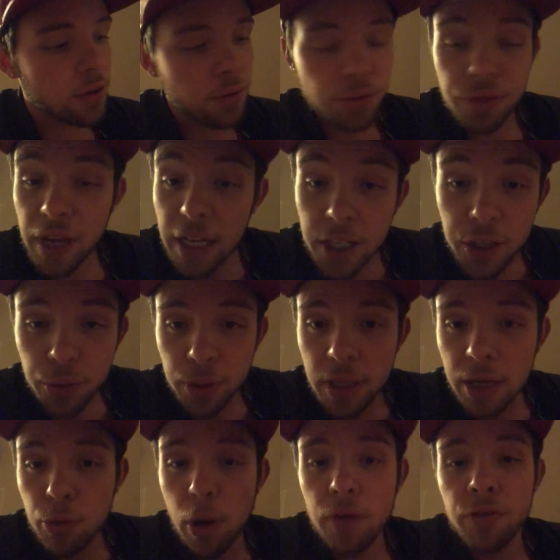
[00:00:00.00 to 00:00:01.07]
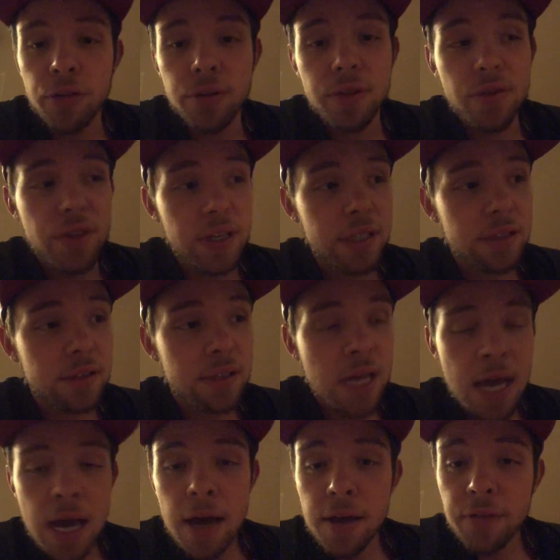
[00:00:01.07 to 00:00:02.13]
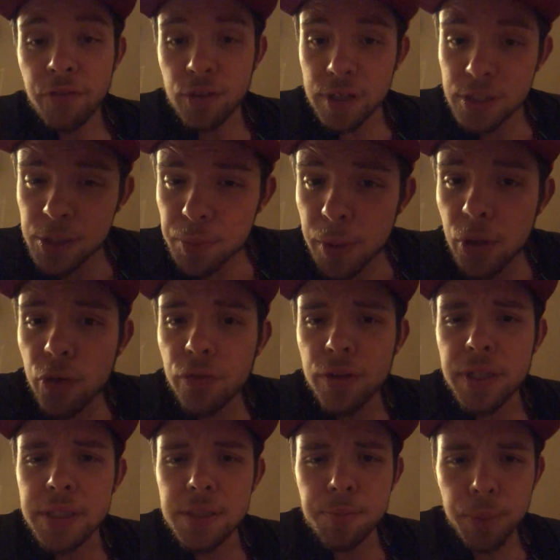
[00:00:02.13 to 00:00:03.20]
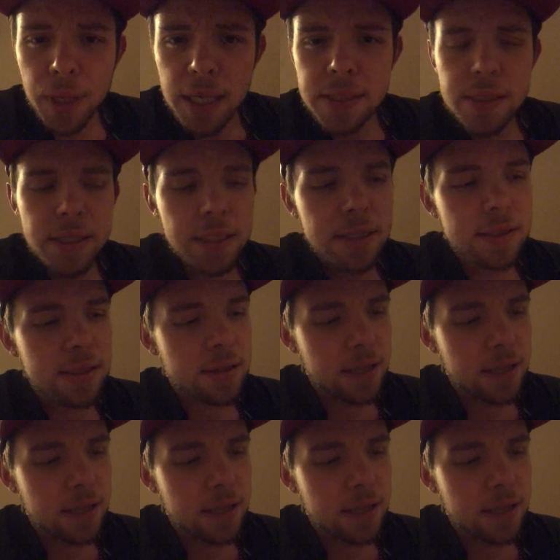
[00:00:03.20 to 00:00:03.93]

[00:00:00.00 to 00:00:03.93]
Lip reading: thank you, Elegua, for this meal, for these blessings.